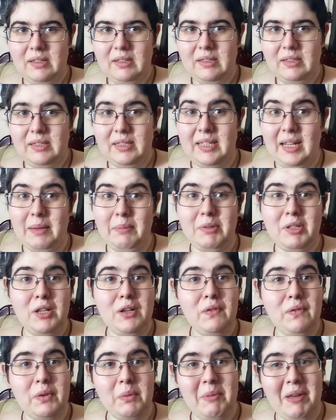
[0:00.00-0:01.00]
Step 2
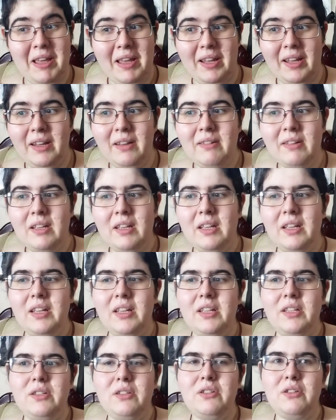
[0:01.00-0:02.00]
for me
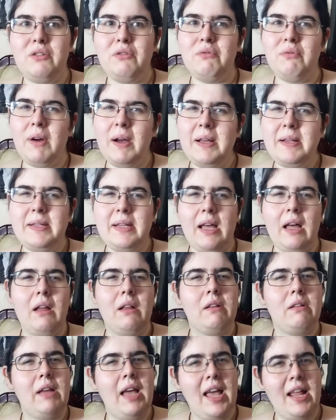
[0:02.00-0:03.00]
is to write
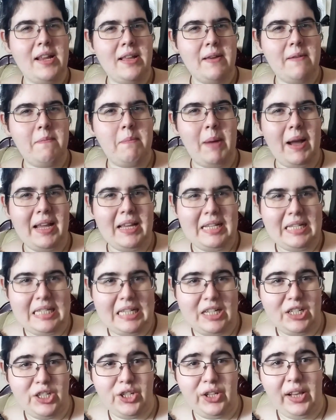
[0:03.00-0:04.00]
down any of my
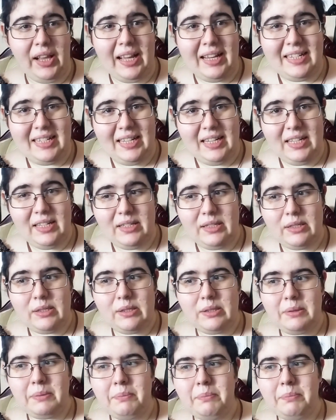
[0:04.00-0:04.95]
initial ideas.